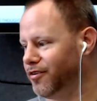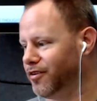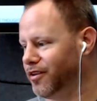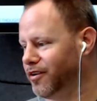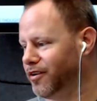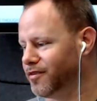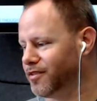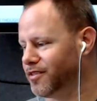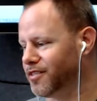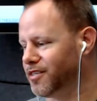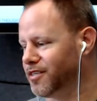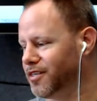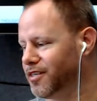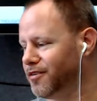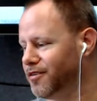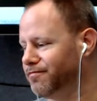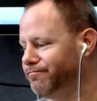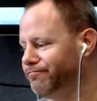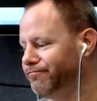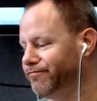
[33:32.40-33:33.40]
that was
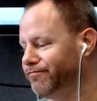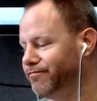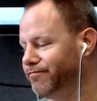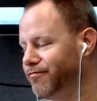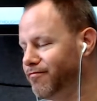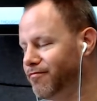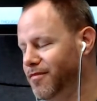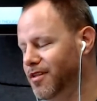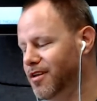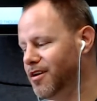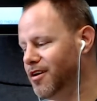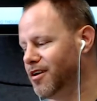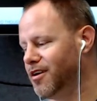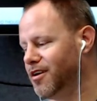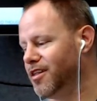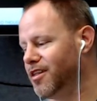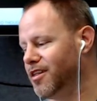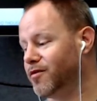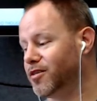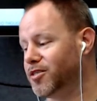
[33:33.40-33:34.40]
a
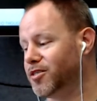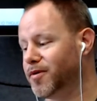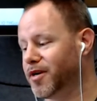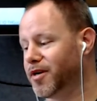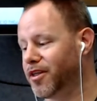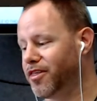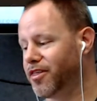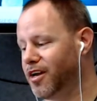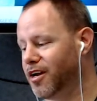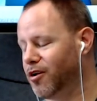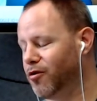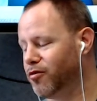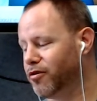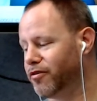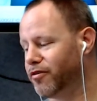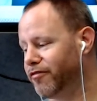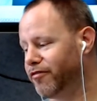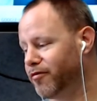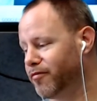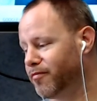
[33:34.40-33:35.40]
big thing, going
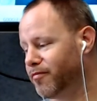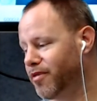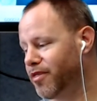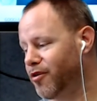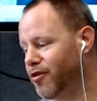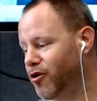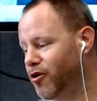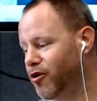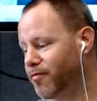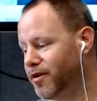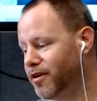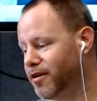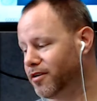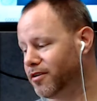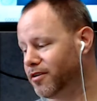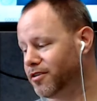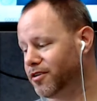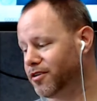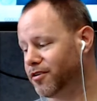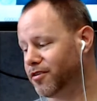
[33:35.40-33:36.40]
from
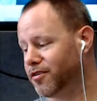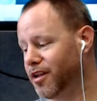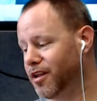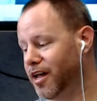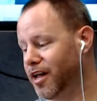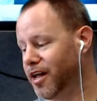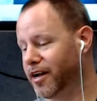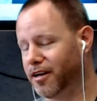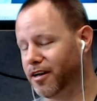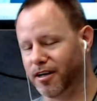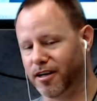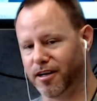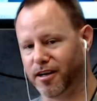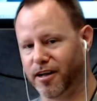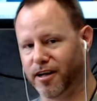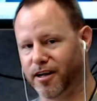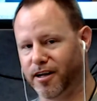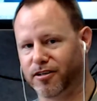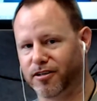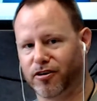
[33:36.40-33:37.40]
30-pin to the Lightning
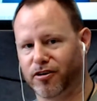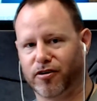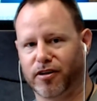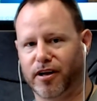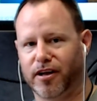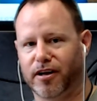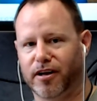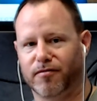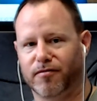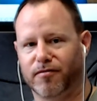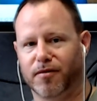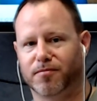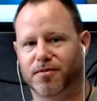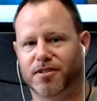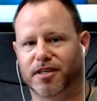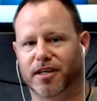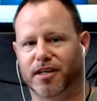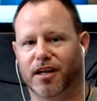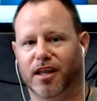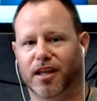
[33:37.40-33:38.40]
connector. That
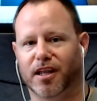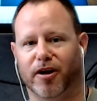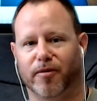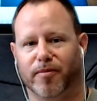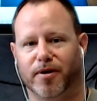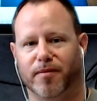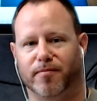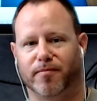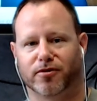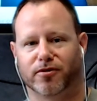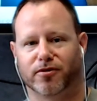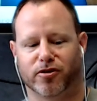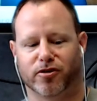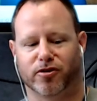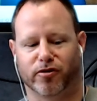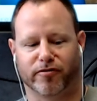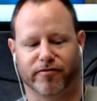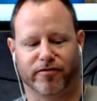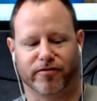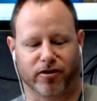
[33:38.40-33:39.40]
upset a lot of people.
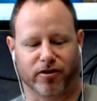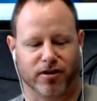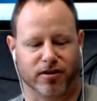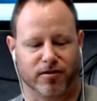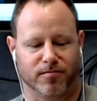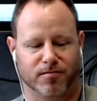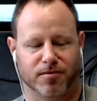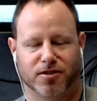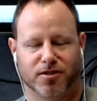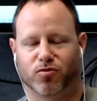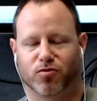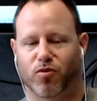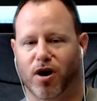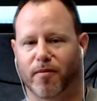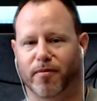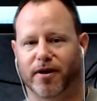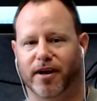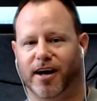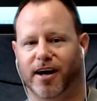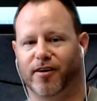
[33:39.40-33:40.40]
So if they're gonna
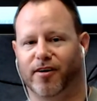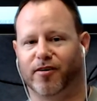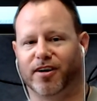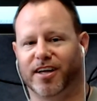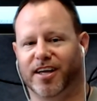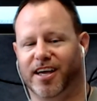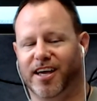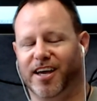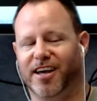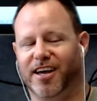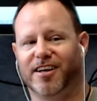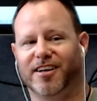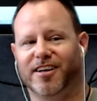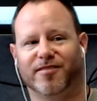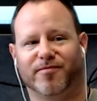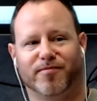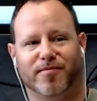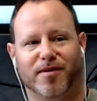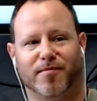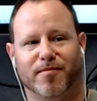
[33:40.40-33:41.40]
swap it out
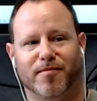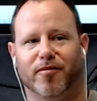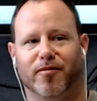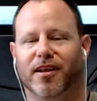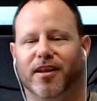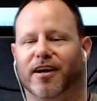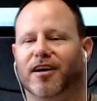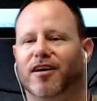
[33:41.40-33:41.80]
again, people will be like,